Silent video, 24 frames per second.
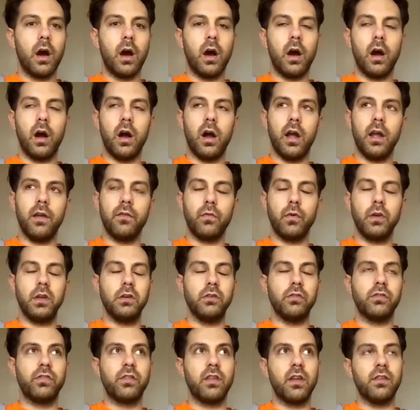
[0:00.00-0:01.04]
If we
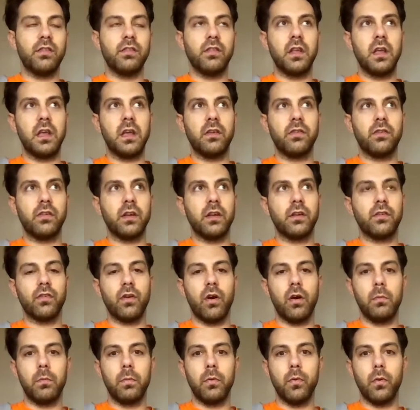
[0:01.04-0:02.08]
use Disney as an
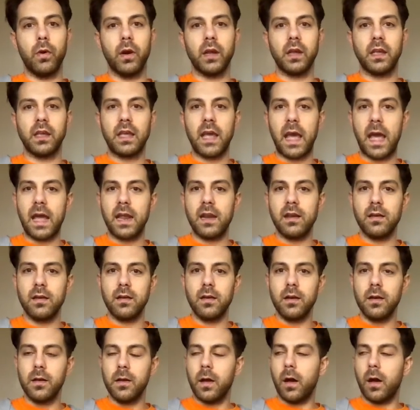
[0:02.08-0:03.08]
example again,